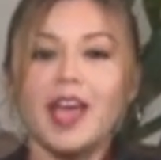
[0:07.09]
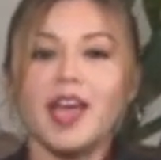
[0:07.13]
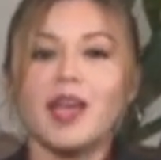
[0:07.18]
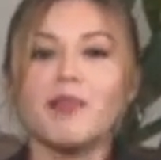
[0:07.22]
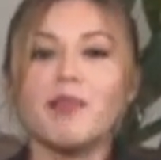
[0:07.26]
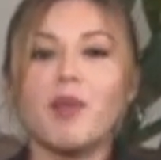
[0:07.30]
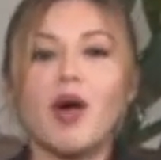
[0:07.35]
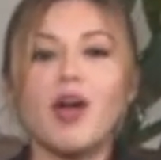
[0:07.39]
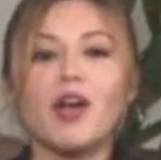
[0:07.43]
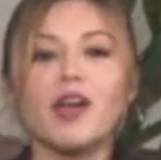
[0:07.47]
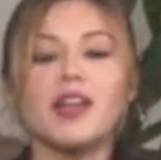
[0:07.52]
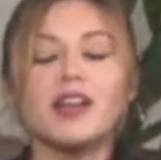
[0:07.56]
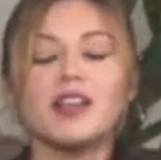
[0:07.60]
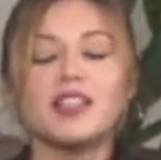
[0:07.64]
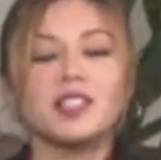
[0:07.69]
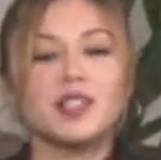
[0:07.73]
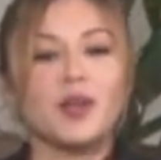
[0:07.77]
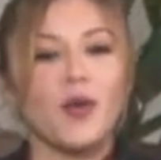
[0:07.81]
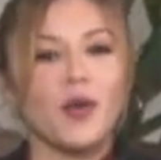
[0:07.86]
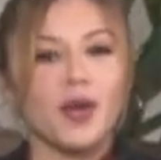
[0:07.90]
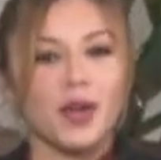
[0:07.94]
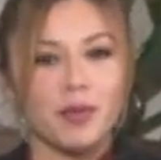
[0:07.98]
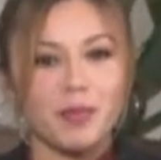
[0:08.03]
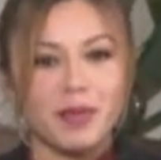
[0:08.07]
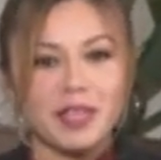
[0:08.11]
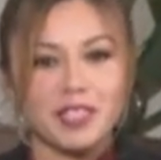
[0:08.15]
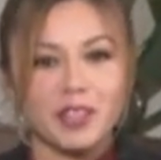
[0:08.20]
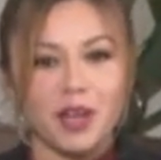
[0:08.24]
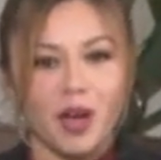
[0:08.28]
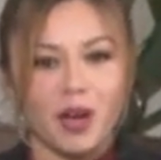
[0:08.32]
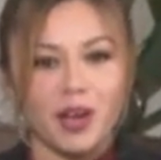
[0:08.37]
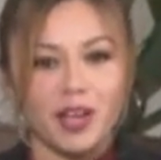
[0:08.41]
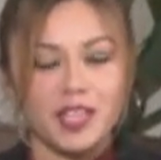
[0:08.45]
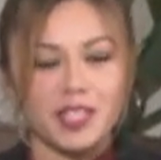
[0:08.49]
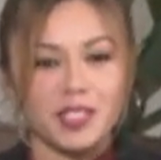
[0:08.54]
And Martin is going to be
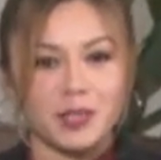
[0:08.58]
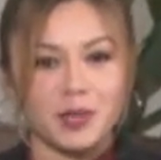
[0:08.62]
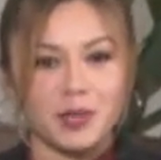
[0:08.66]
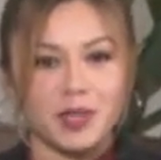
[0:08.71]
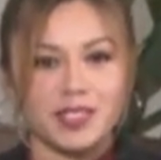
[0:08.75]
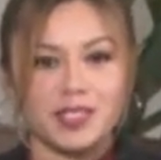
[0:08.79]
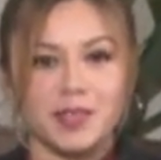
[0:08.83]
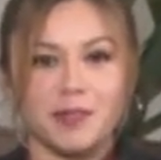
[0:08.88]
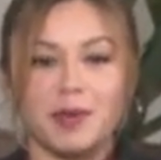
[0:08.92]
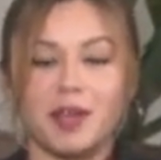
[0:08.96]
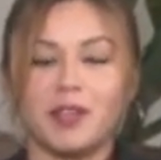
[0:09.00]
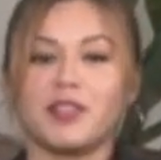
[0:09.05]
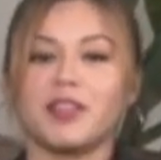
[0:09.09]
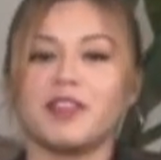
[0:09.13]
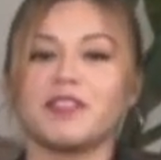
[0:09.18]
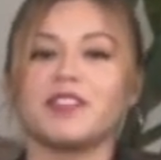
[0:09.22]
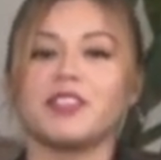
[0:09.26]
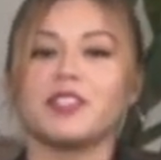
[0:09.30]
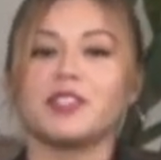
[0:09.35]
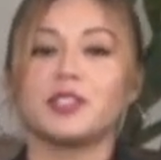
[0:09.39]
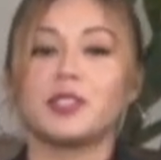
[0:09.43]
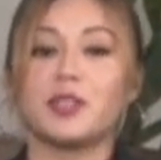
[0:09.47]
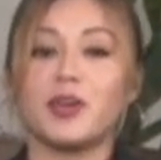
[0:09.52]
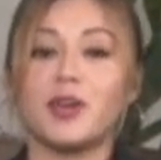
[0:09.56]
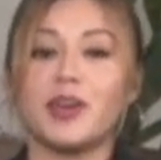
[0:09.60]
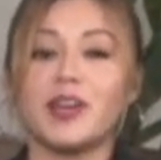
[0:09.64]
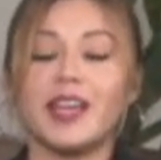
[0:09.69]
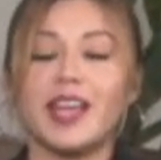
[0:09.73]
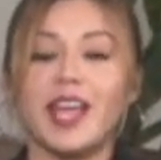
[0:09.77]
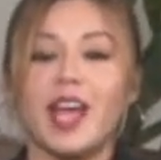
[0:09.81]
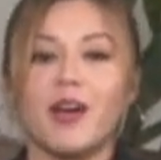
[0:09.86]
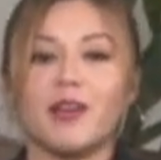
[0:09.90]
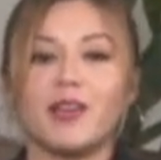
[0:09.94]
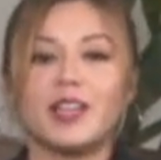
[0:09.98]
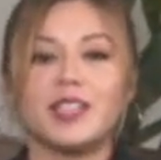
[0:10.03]
talking to us about the Ventura
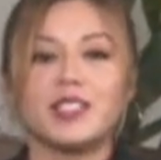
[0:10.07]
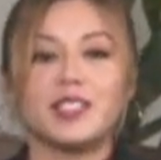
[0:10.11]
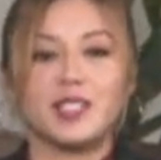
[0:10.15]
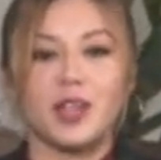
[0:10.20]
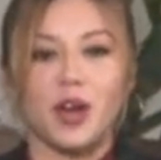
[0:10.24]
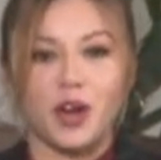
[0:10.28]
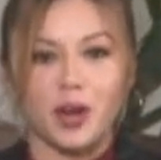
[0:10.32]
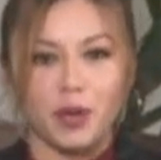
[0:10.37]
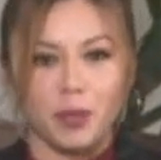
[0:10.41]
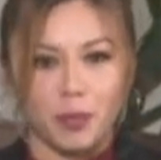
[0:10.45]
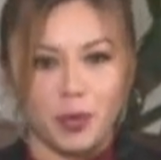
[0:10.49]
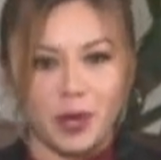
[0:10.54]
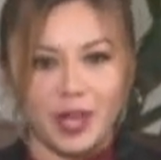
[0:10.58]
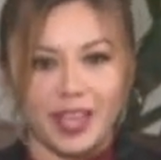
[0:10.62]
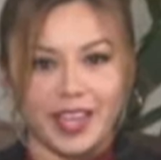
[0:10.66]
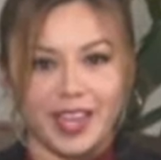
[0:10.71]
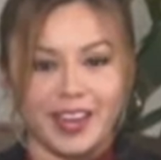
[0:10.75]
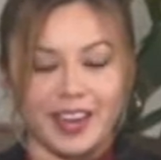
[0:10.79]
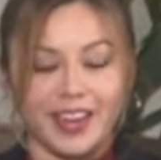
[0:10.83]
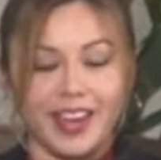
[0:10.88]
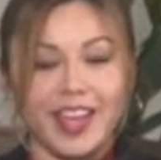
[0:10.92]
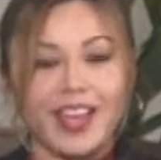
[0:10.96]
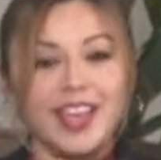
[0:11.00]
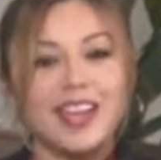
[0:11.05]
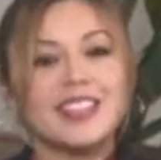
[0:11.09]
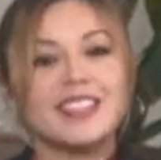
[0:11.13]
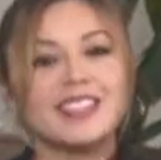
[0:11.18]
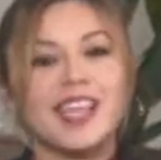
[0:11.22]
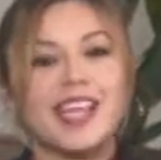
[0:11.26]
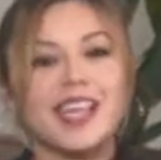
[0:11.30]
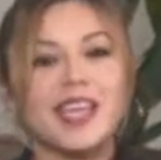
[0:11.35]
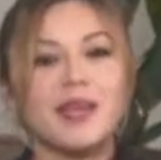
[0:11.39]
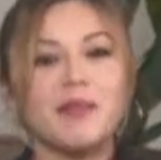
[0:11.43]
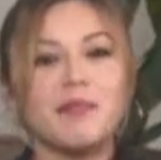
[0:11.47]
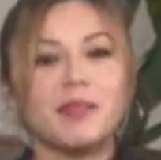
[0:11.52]
County Startup Weekend
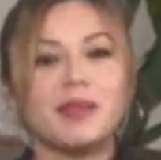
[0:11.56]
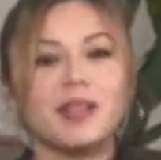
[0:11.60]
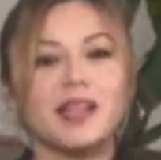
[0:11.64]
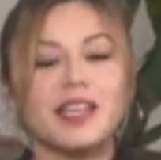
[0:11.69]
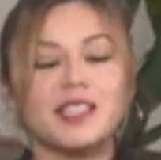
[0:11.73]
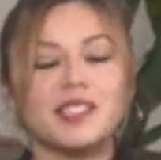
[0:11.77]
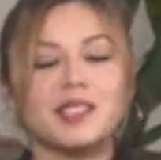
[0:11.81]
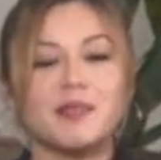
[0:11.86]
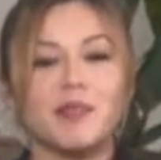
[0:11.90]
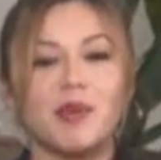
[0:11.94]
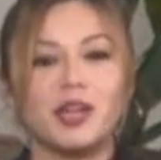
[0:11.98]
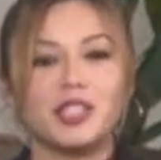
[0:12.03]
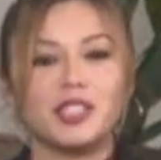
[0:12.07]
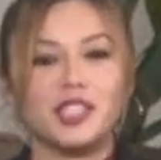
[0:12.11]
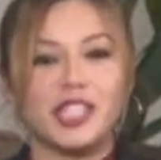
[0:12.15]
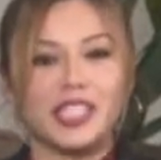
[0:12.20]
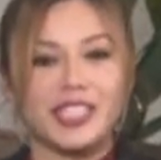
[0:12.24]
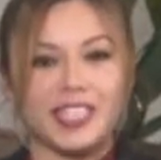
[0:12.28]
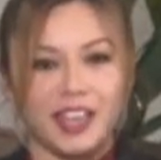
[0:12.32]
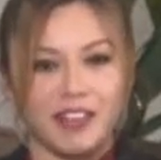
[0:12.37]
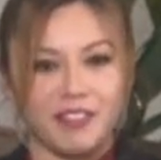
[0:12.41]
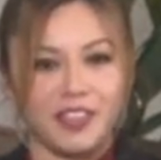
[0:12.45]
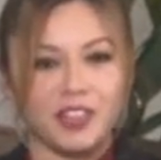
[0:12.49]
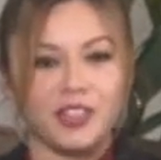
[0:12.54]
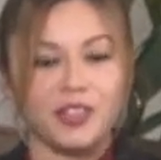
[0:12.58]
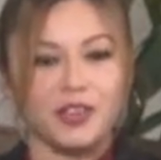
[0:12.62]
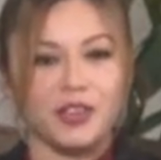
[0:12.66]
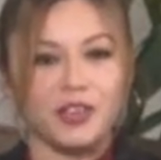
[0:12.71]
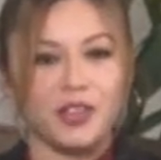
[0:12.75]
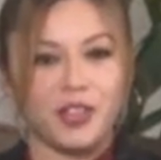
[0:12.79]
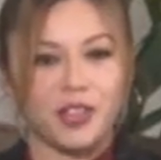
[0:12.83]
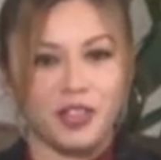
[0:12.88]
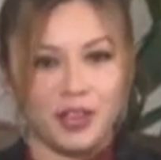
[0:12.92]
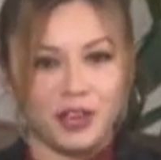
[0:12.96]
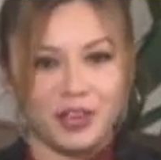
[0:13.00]
taking place March 11th
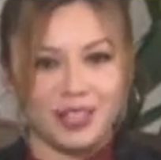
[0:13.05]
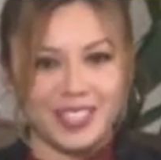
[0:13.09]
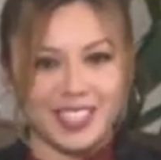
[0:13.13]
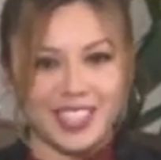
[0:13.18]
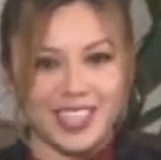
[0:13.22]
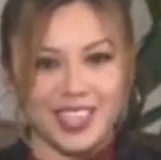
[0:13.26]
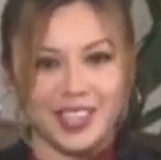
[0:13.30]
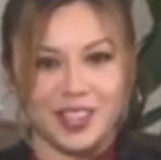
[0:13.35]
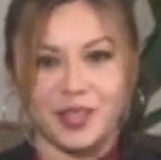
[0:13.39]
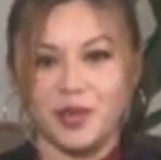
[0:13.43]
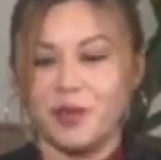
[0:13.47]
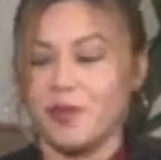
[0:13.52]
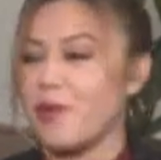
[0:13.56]
through the 13th.